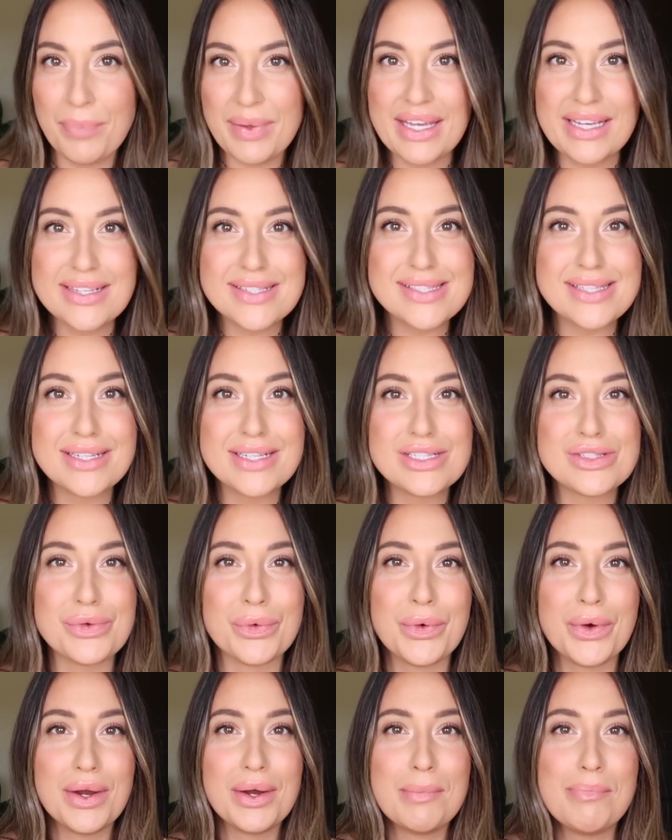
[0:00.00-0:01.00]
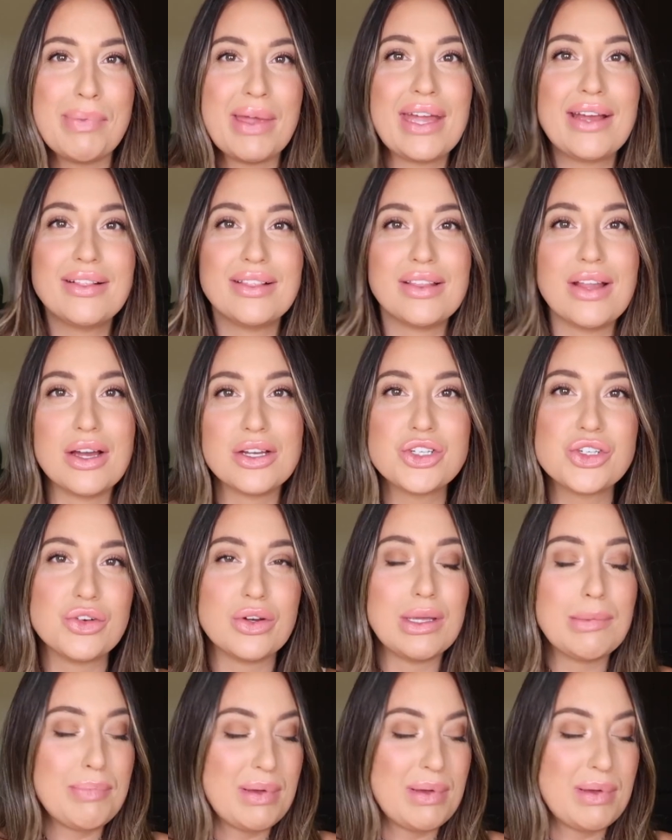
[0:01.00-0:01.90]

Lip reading: pieces or big luxury